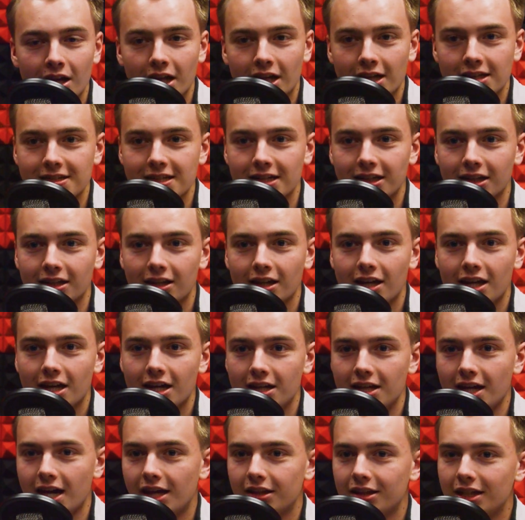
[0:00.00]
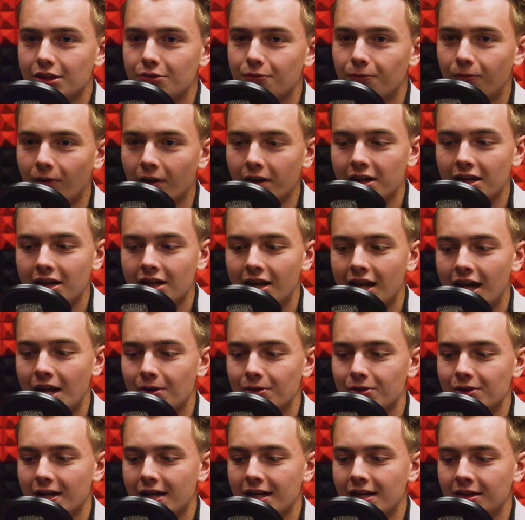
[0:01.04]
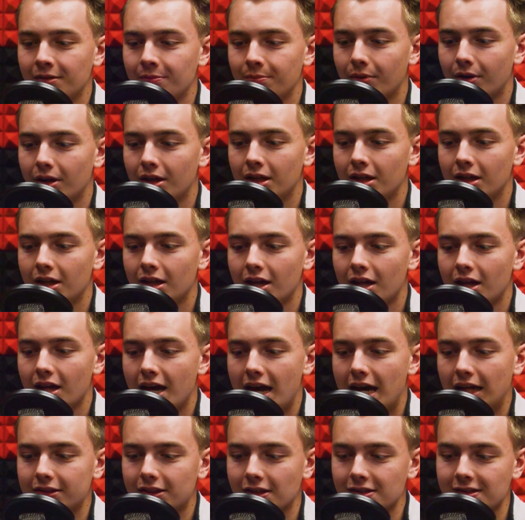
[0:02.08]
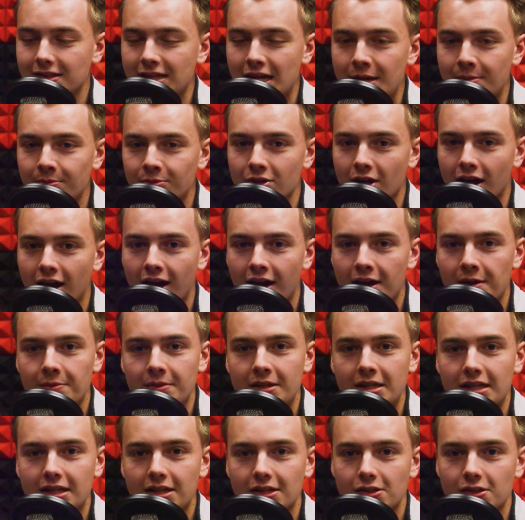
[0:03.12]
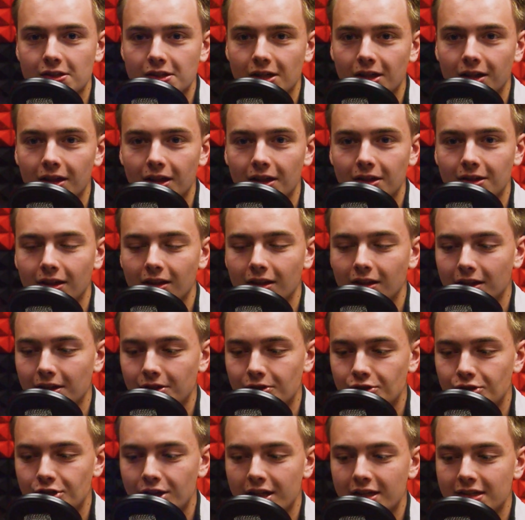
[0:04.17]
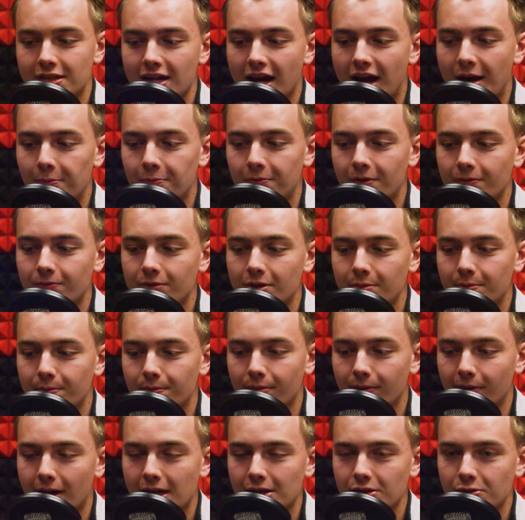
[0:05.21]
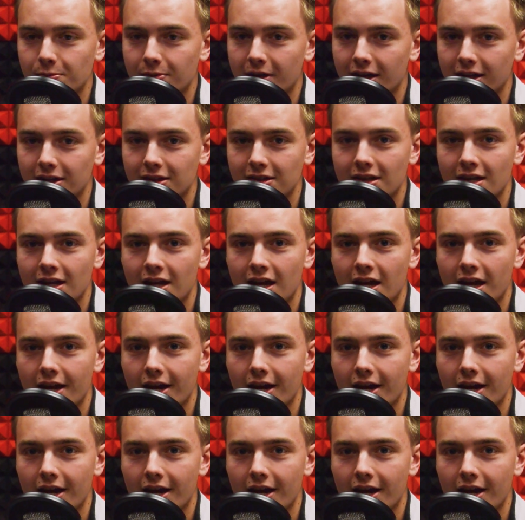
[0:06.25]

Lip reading: And it's like, yeah, that's funny and entertaining, but at the same time, he is still a legit top 50 prospect.